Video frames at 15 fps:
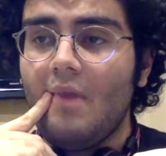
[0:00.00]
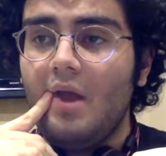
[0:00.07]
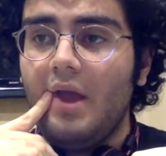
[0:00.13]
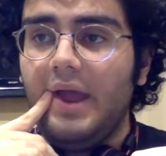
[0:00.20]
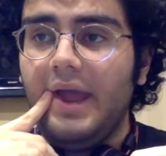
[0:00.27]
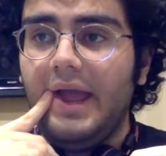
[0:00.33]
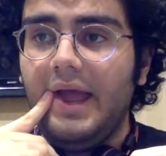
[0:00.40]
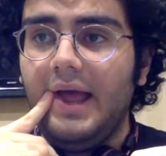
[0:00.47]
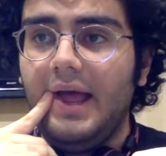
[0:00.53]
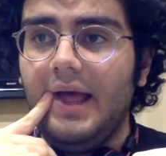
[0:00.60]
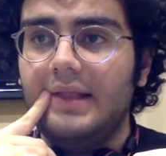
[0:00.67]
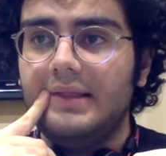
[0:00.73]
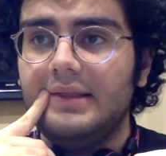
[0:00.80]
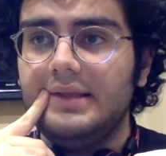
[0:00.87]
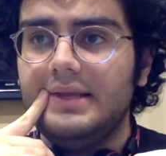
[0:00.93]

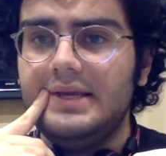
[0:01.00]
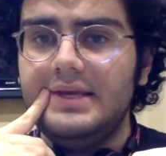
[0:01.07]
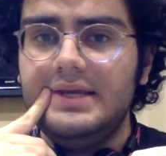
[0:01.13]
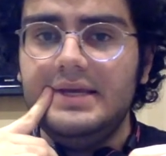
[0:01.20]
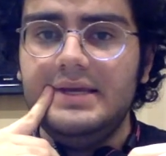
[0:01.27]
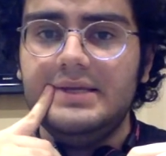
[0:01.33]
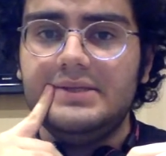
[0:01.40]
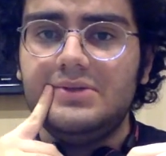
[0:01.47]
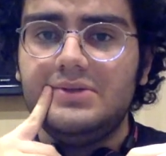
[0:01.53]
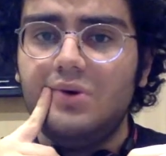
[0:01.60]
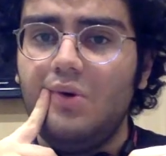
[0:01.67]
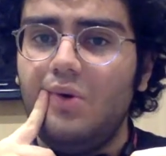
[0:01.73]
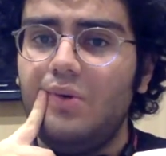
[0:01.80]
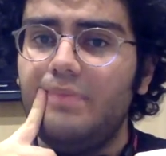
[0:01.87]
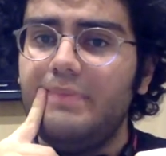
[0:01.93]
And he
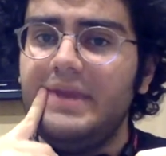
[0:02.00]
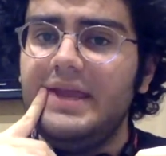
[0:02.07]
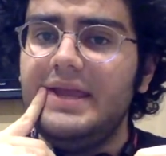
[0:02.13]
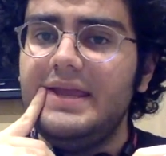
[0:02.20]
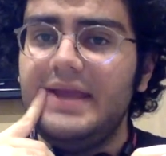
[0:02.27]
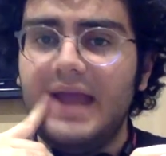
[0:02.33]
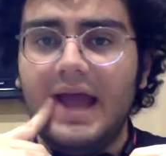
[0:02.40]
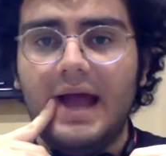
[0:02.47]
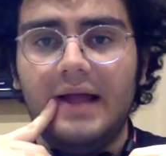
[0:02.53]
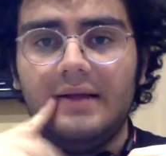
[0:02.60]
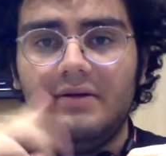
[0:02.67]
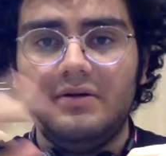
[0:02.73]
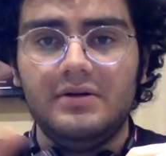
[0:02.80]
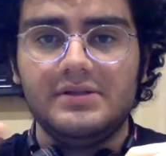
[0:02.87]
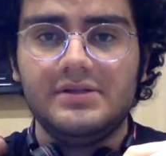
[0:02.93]
told me, yeah,
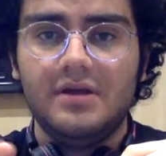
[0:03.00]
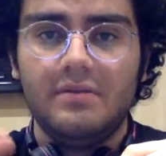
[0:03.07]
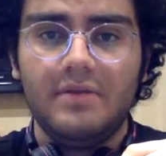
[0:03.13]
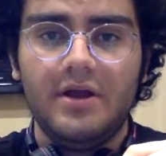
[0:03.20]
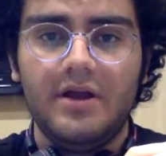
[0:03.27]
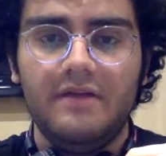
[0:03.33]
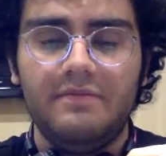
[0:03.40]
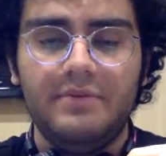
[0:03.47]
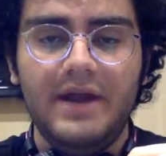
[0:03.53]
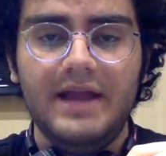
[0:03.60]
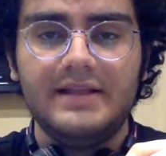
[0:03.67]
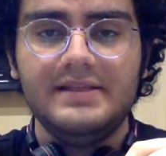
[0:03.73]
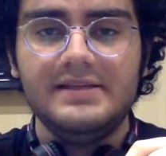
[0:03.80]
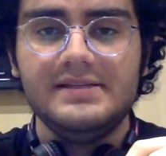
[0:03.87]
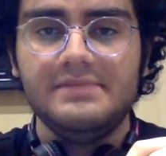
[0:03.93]
there are some kind of
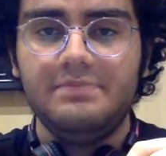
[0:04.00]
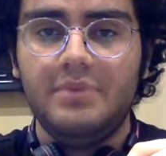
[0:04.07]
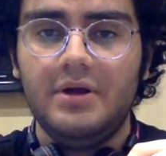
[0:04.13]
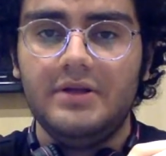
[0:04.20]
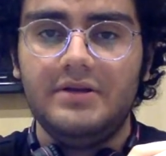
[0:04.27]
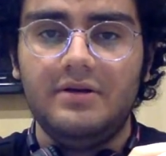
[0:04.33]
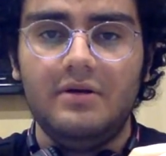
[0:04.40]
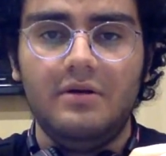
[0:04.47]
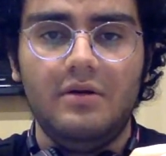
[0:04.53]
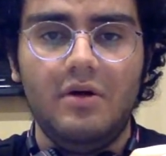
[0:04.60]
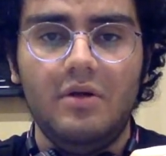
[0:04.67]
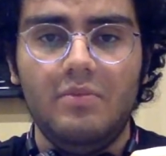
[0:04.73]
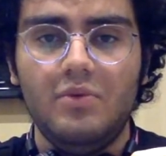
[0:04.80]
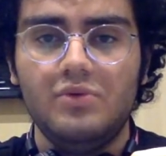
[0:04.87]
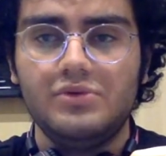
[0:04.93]
practice, but there are
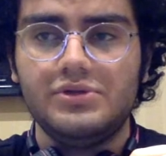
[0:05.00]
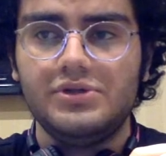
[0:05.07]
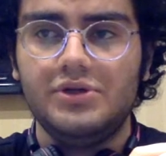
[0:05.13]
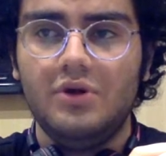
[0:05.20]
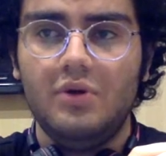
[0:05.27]
almost,